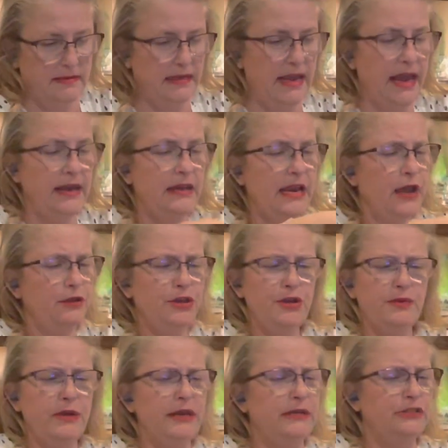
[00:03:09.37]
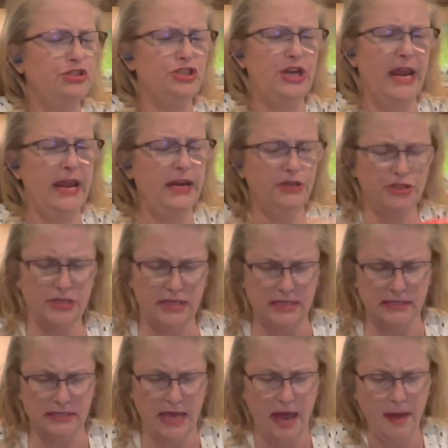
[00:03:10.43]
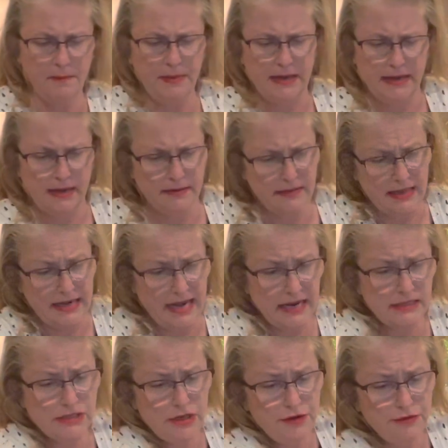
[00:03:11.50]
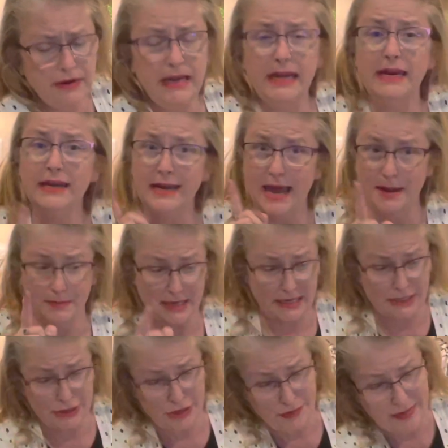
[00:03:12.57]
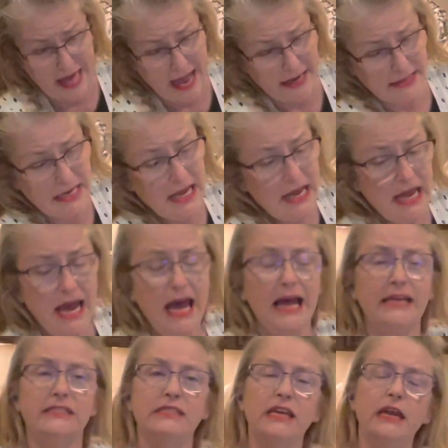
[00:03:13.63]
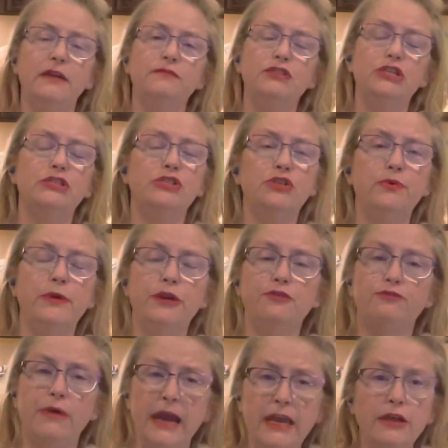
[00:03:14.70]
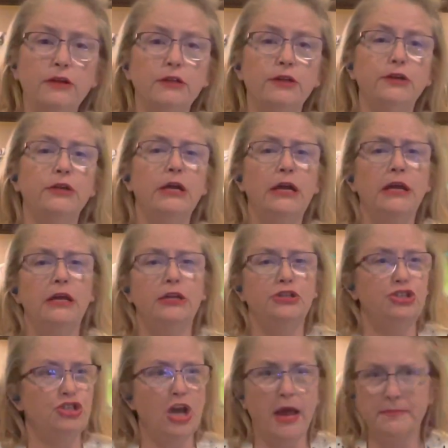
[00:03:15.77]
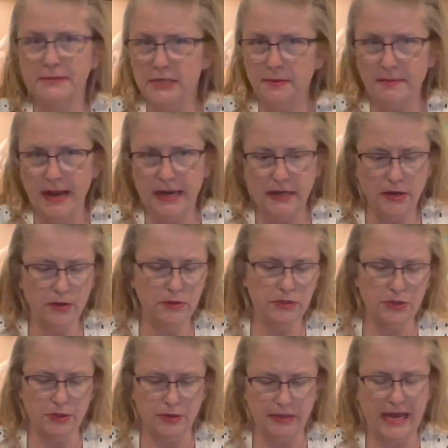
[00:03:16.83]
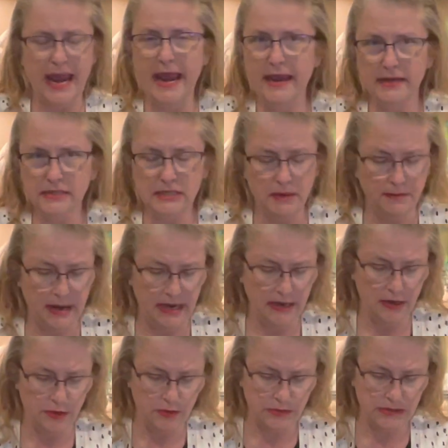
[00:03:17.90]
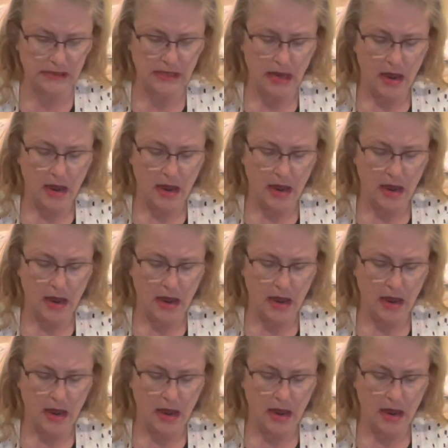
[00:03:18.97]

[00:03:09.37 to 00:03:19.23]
And now you can change this up, and the next ingredient, I'm gonna do that. Instead of just doing regular chopped tomatoes or canned tomatoes,